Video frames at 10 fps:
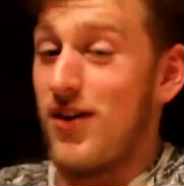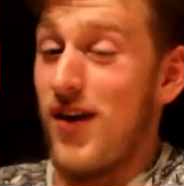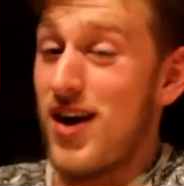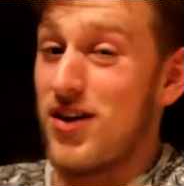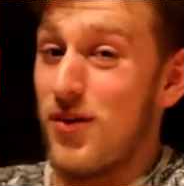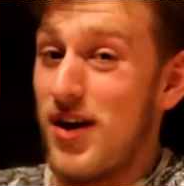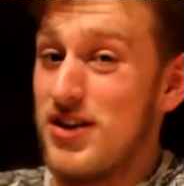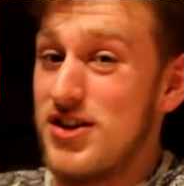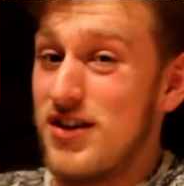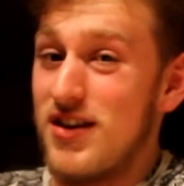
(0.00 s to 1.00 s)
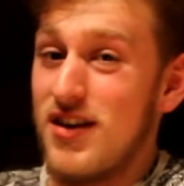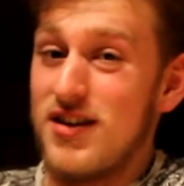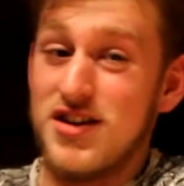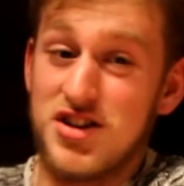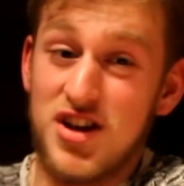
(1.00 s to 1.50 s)
Evacuation?
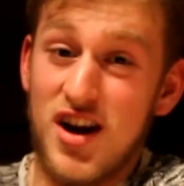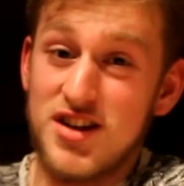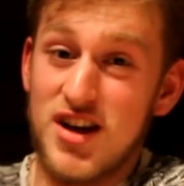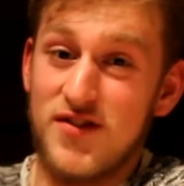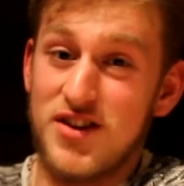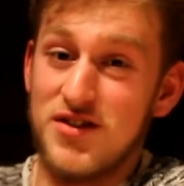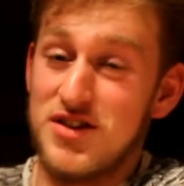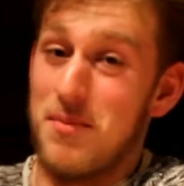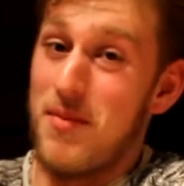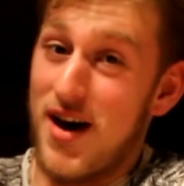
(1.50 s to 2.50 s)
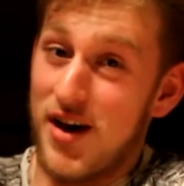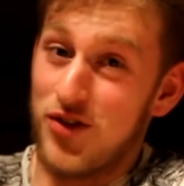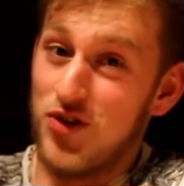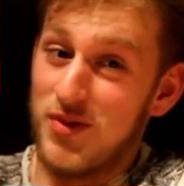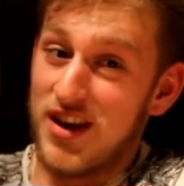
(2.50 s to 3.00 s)
Does Josh have to use the
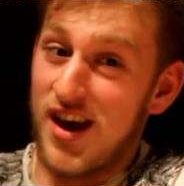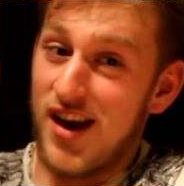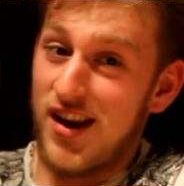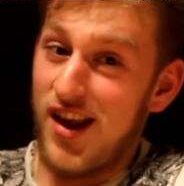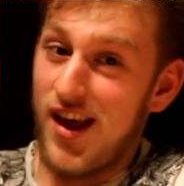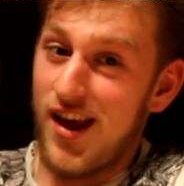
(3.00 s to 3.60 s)
bathroom again?